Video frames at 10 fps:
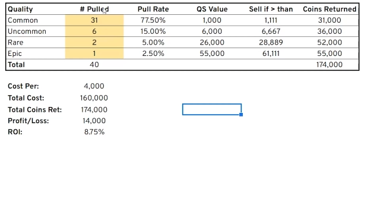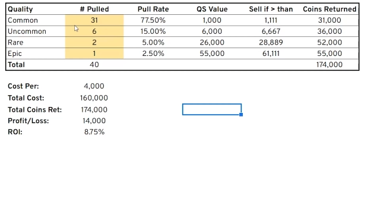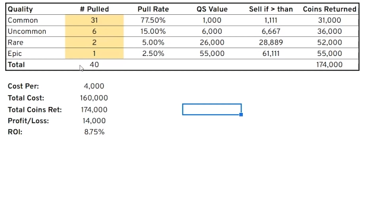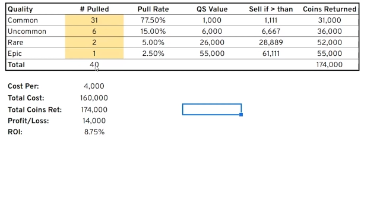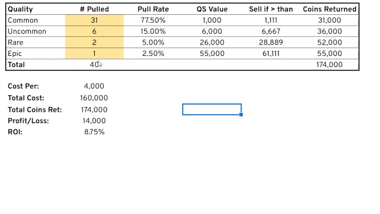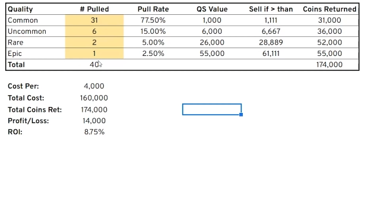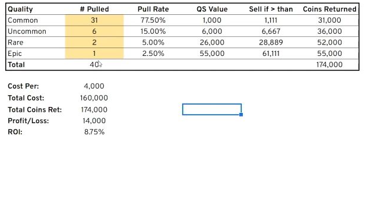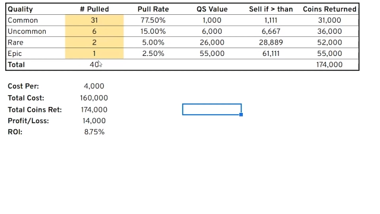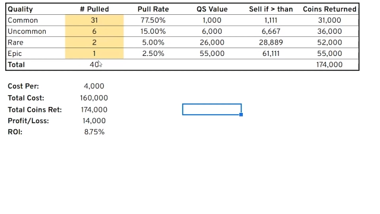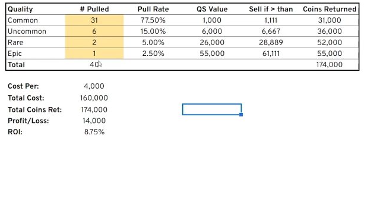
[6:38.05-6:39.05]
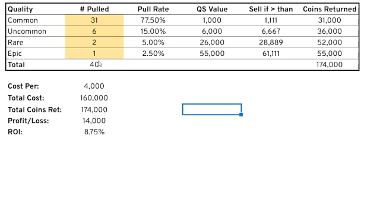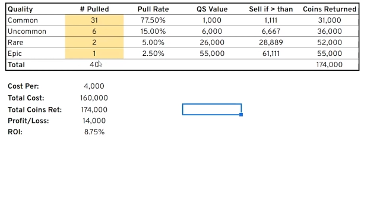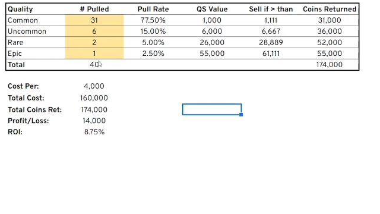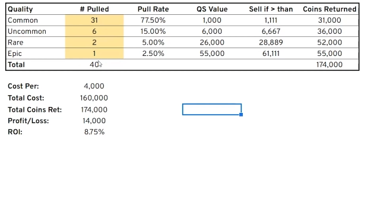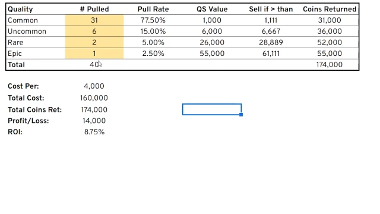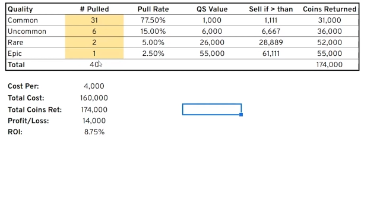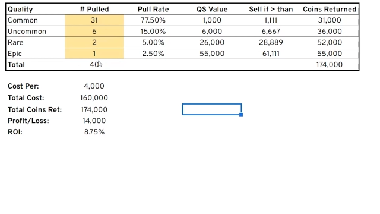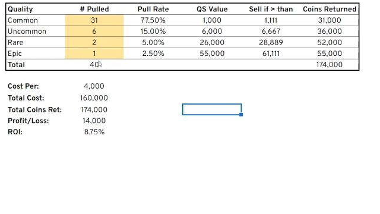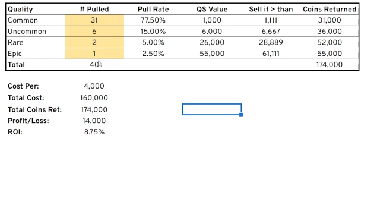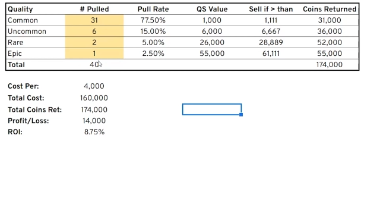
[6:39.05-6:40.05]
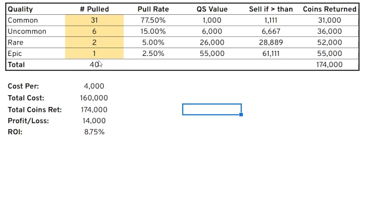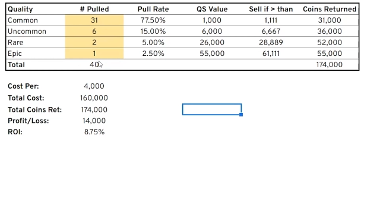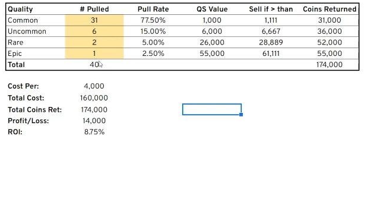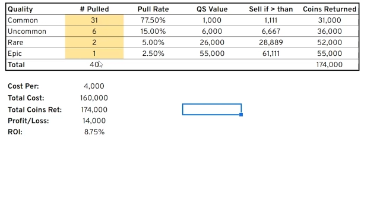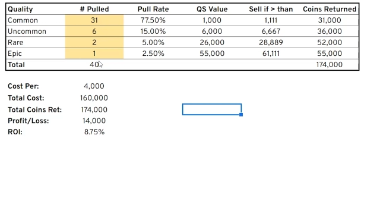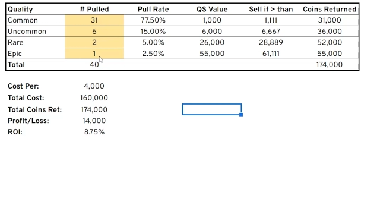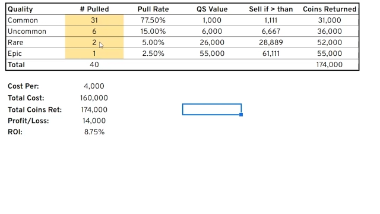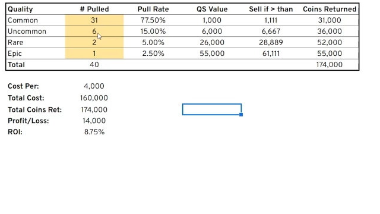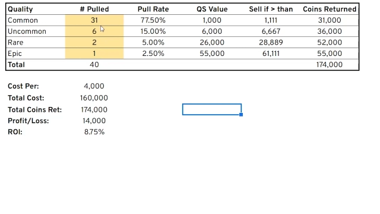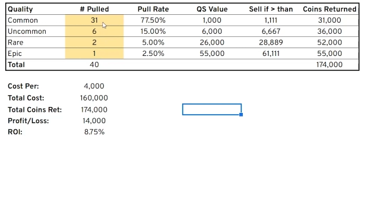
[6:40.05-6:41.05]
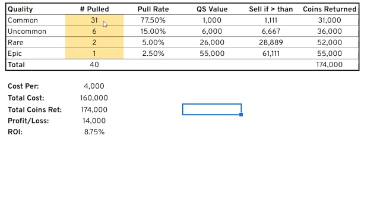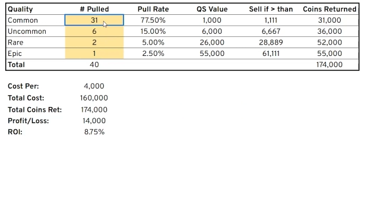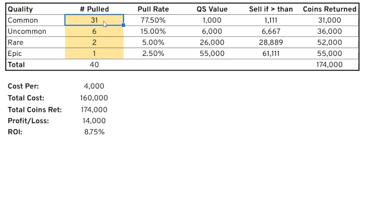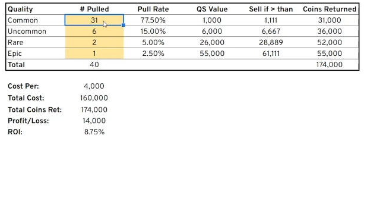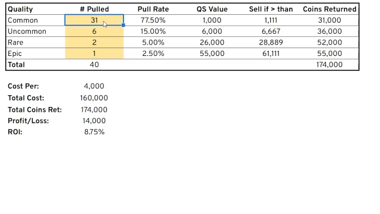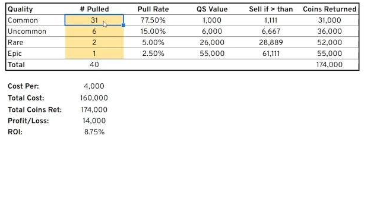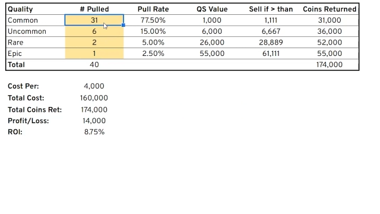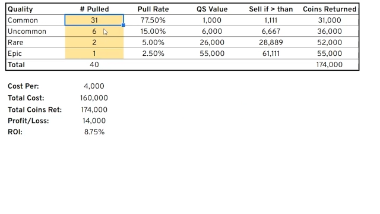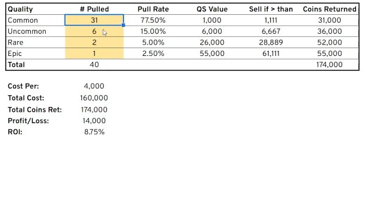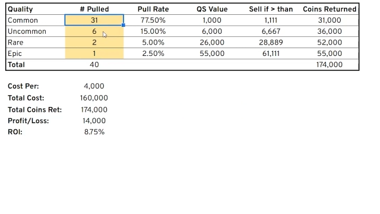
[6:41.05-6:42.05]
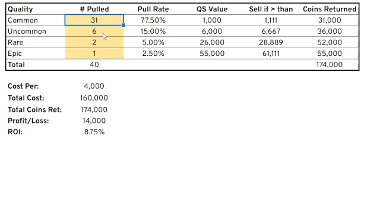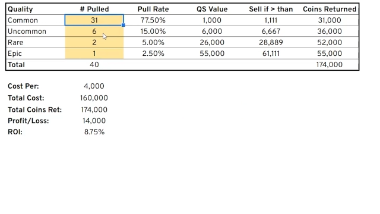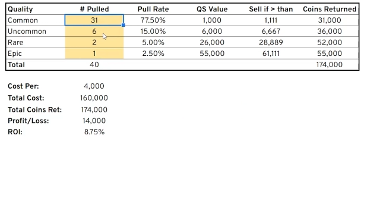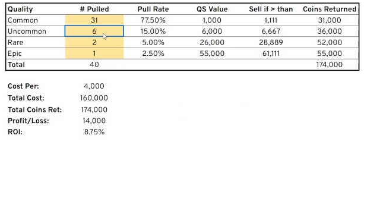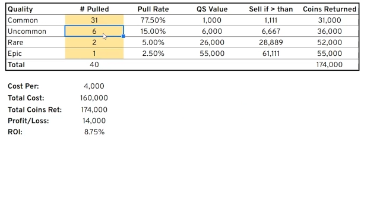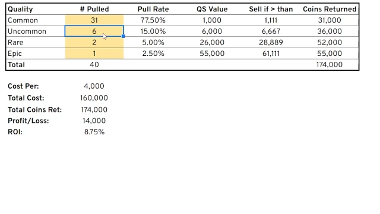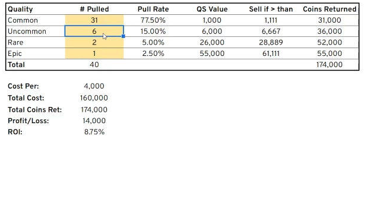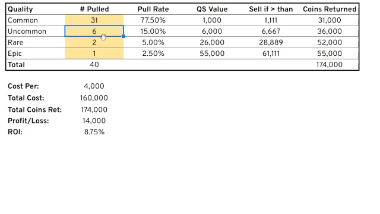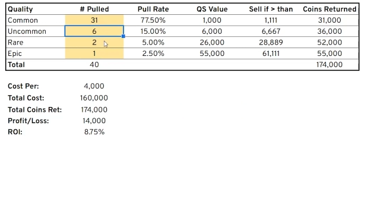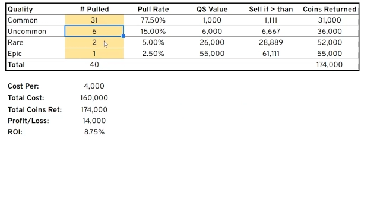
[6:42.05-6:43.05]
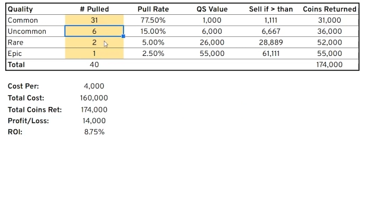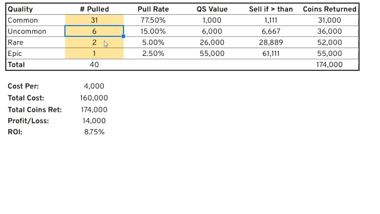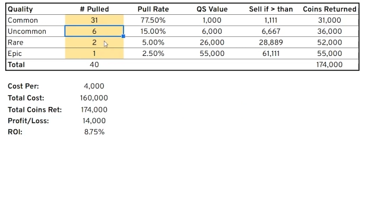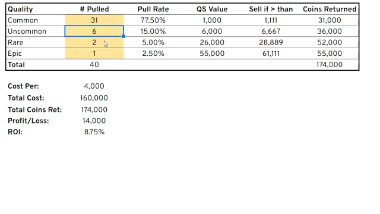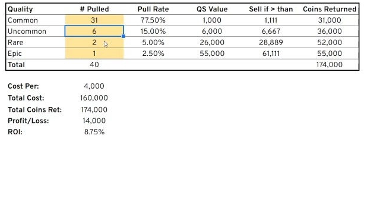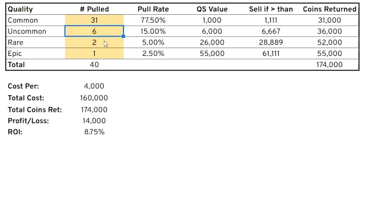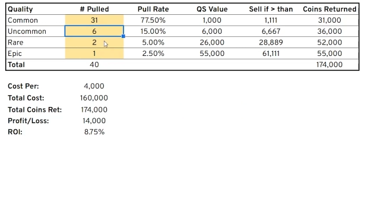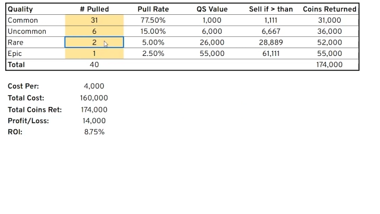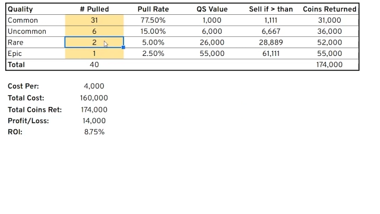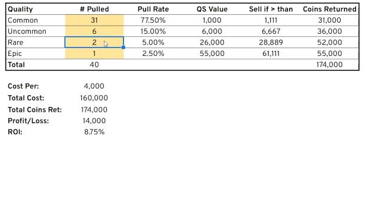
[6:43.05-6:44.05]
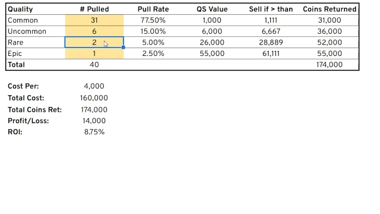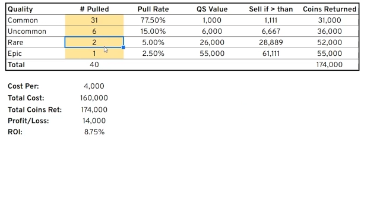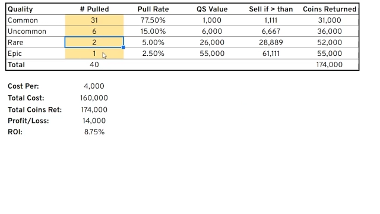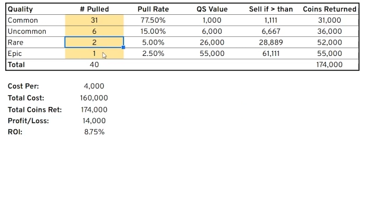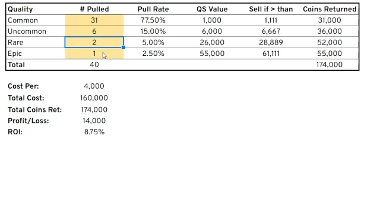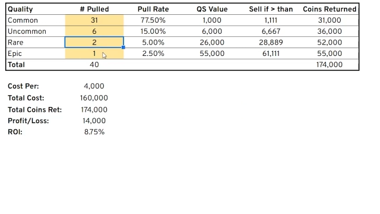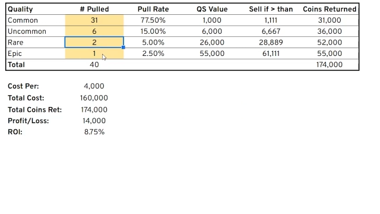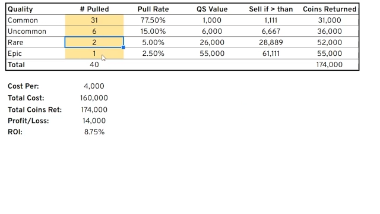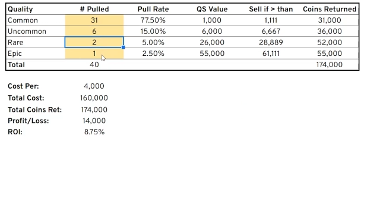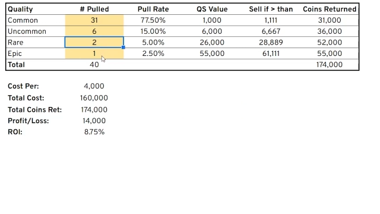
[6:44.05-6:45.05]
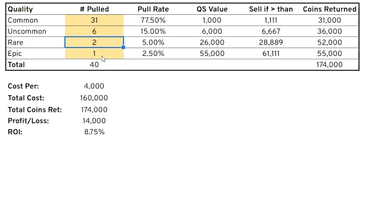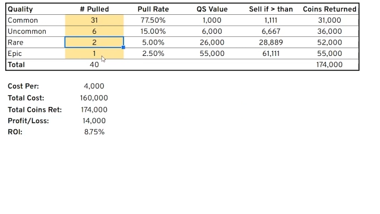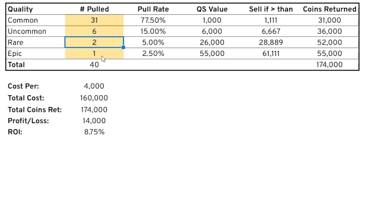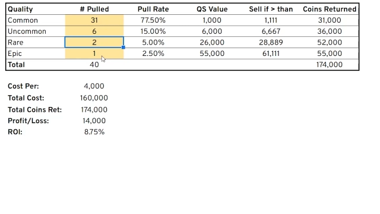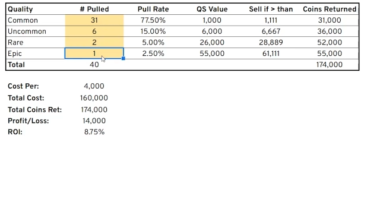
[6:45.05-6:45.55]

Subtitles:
[unreadable: no face in view]